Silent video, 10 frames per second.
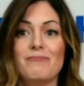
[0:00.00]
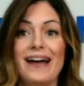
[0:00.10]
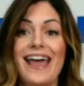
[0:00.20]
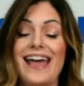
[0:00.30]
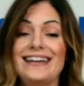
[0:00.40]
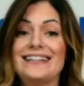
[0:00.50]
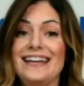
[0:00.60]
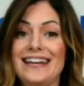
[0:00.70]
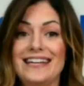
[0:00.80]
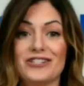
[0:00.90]
by
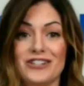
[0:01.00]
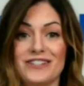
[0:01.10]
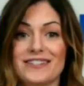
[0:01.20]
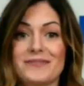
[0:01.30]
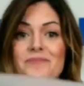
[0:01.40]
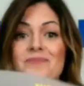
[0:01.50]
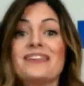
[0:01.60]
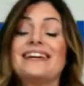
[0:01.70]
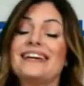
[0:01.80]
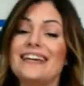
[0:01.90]
eighteen inches
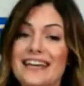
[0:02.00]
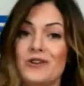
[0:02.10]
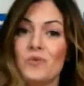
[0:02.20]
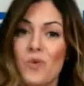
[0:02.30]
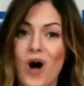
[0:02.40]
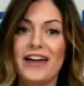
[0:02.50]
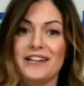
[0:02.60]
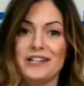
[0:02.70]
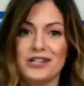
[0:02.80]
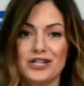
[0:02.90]
in
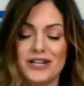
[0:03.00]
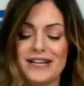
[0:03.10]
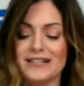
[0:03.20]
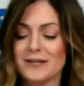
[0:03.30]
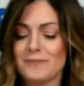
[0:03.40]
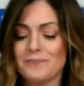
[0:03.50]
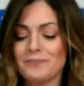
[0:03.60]
one sheet.